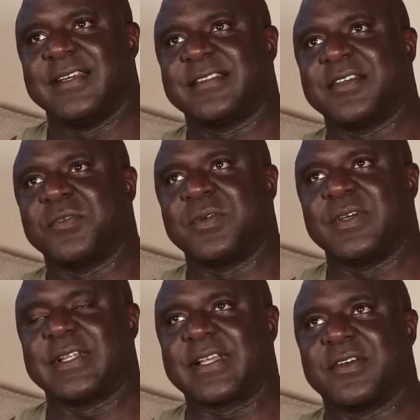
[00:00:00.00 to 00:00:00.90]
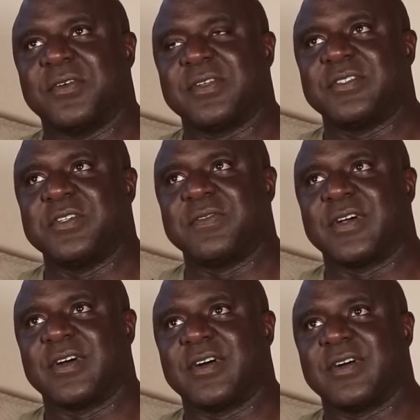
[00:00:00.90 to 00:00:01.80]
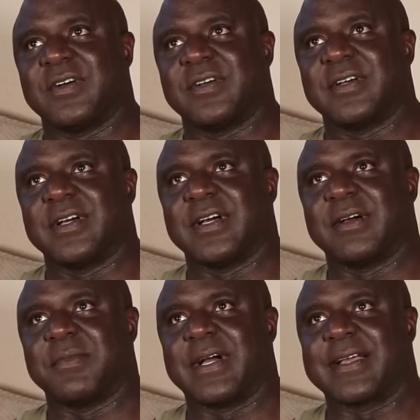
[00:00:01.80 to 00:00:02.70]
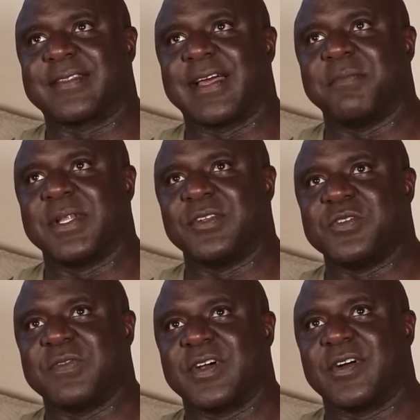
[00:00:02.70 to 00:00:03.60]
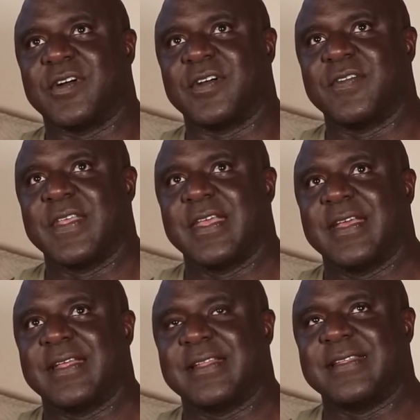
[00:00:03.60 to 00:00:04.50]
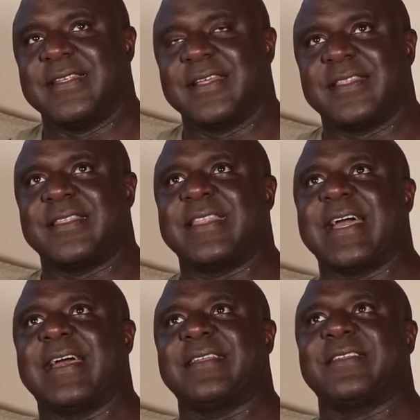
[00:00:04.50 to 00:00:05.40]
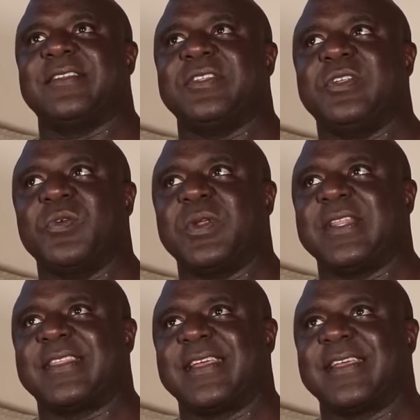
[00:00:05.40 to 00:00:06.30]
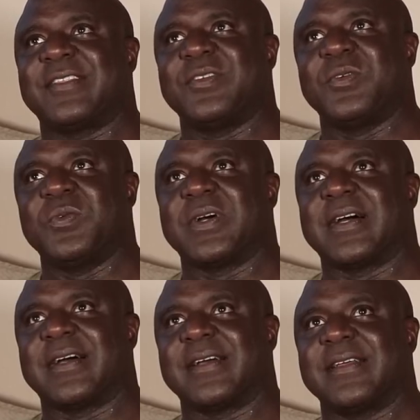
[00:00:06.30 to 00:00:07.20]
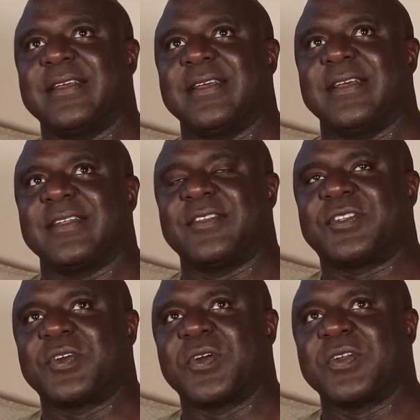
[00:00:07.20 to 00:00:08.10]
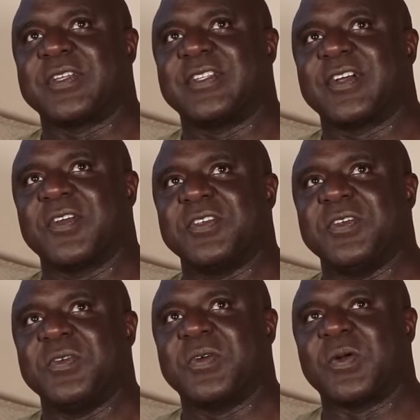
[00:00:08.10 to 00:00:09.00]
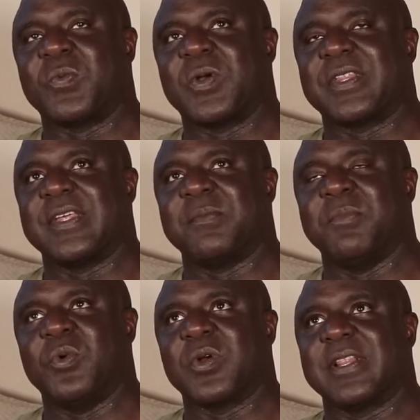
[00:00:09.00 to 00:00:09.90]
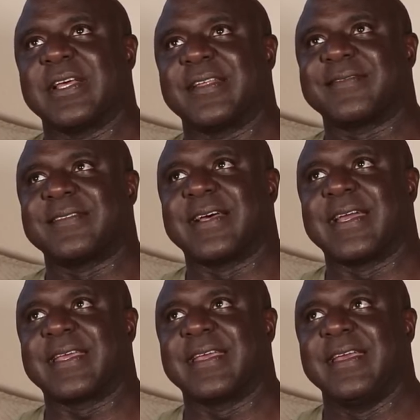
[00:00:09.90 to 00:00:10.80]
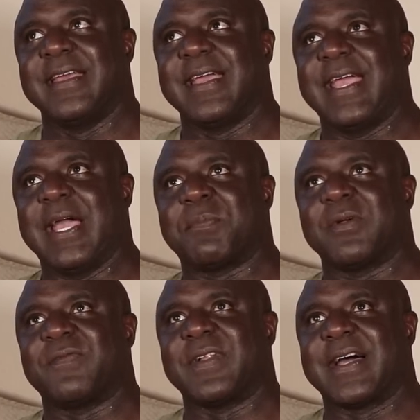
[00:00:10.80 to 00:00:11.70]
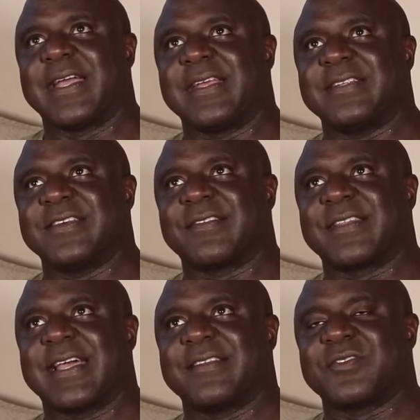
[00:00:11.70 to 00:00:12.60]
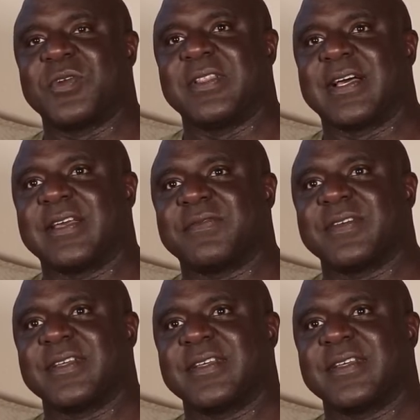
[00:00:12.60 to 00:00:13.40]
So, like going to juvenile hall, um, I, cause I've been to juvenile hall. Did that do anything to uh, deter deter you, or was it more or less like amplifying just that street life?